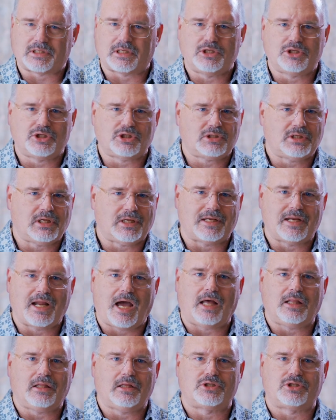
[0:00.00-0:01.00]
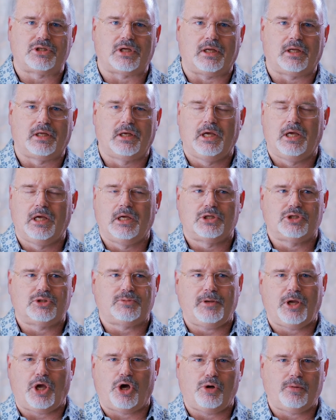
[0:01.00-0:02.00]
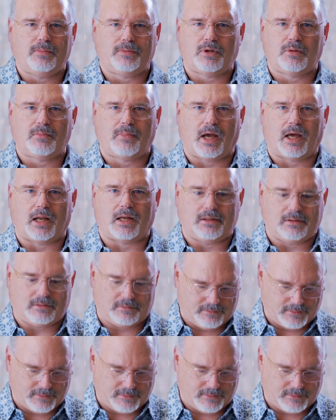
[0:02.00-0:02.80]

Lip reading: saying, just acknowledge it. Just be open about it.